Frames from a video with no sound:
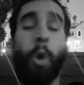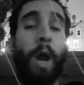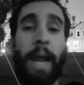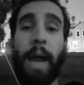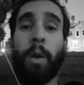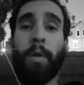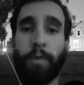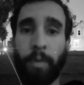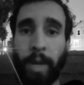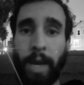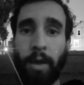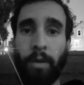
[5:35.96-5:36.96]
1 hour
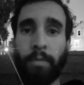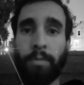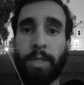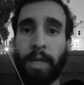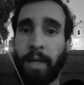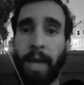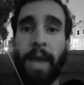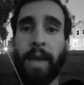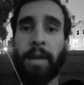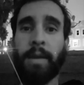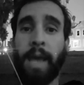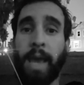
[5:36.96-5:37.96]
from now,
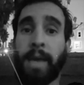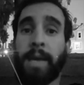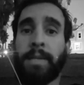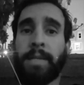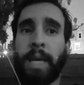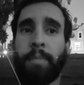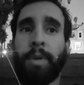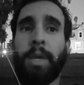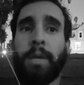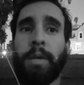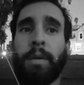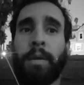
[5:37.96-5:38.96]
tonight,
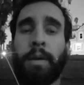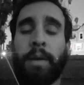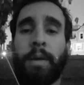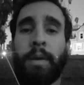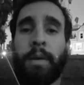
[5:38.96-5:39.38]
ASAP.